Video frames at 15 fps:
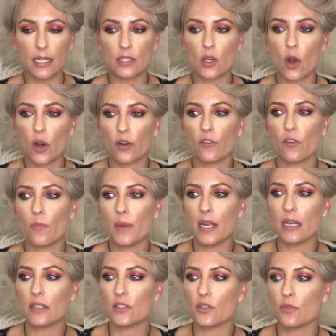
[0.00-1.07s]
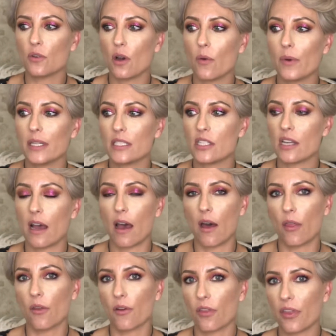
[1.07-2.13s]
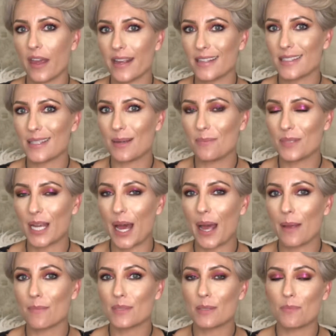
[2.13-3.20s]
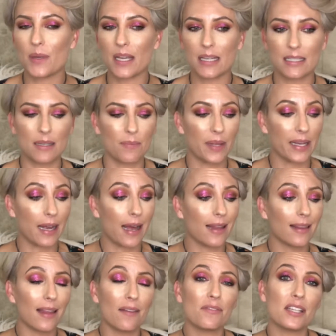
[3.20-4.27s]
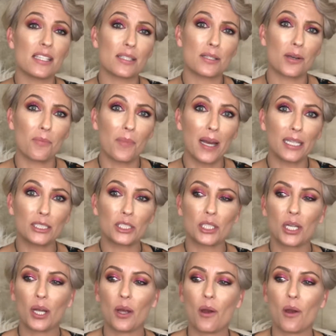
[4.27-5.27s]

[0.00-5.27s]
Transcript: It's hard for me to go into other things sometimes because I'm like, I love these so much.